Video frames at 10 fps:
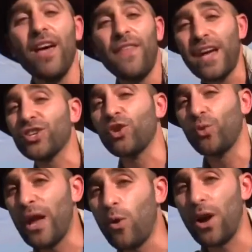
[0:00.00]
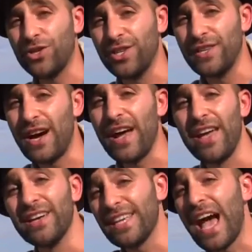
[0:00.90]
That's a great question, Ty,
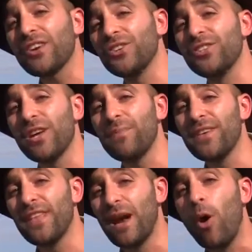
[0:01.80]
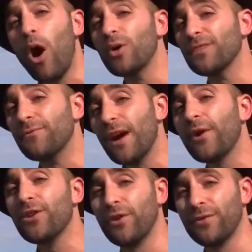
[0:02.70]
and it's actually something that I'm always
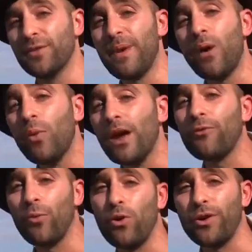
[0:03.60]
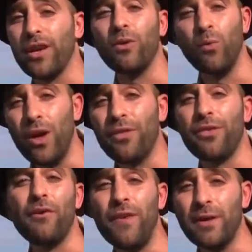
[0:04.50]
very nervous about whenever working
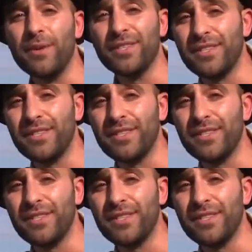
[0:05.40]
with a venomous